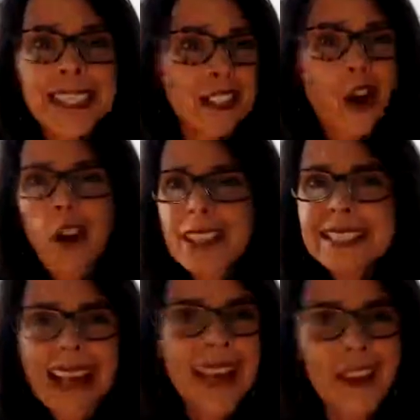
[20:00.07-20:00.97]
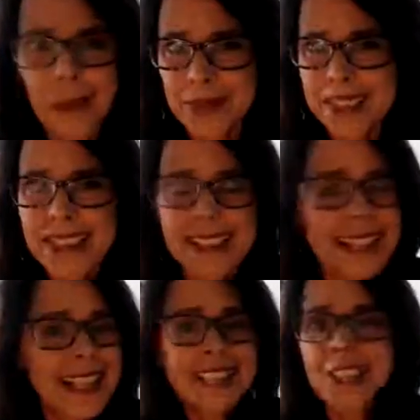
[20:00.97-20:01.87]
it. Call it out.
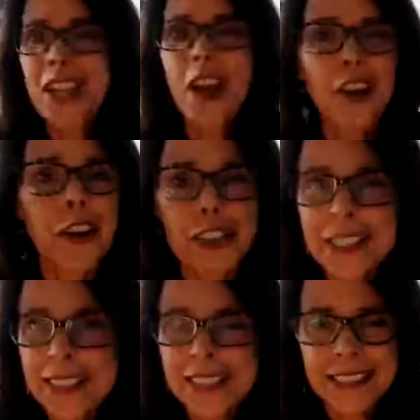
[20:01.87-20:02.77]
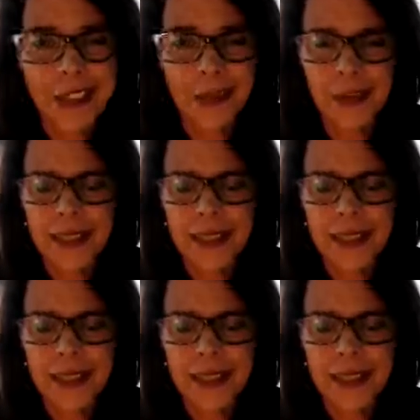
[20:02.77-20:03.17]
It's not hard to do.